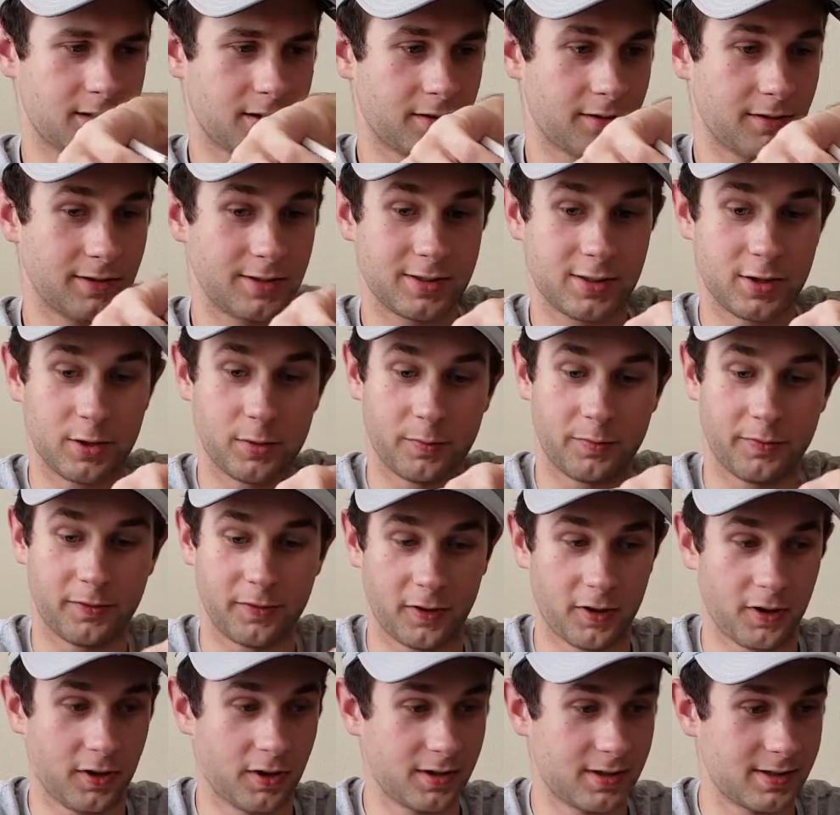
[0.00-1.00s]
Hope for
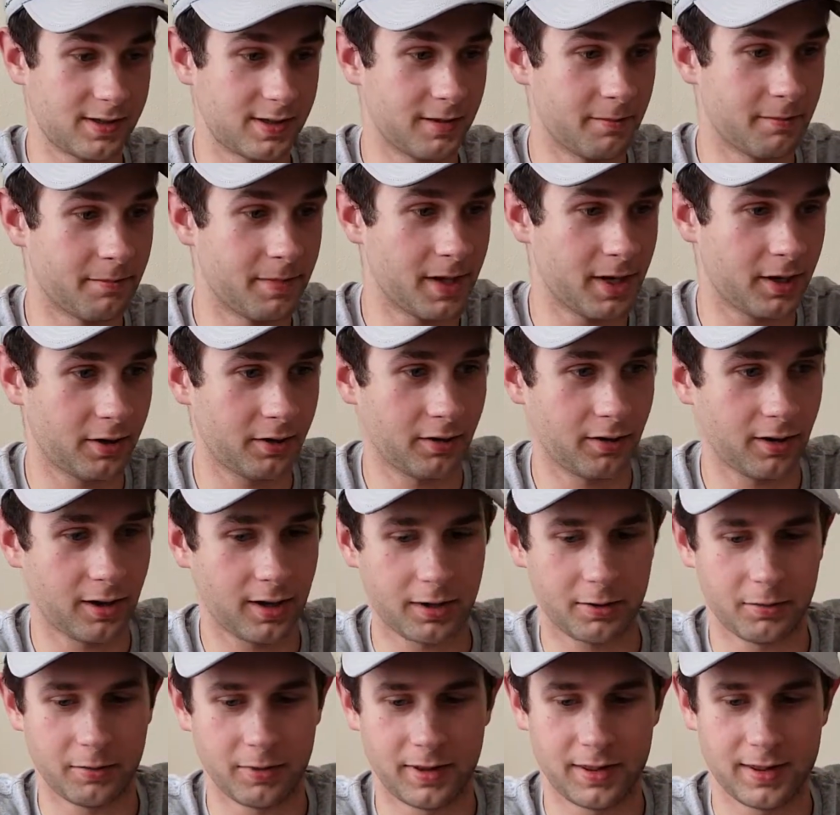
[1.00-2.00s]
some better luck with
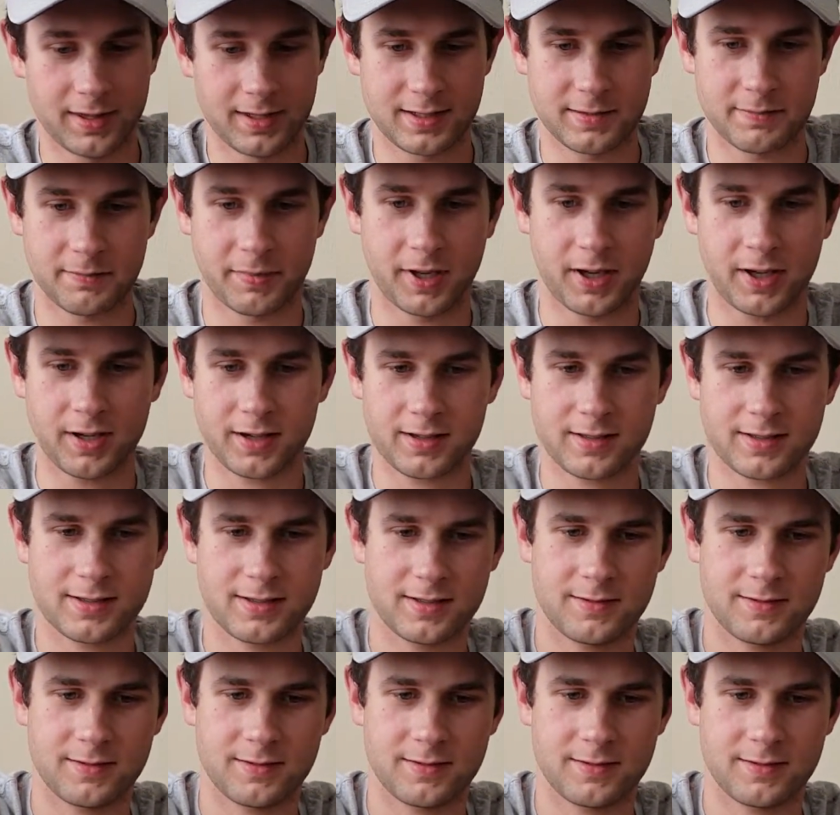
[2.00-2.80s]
this box.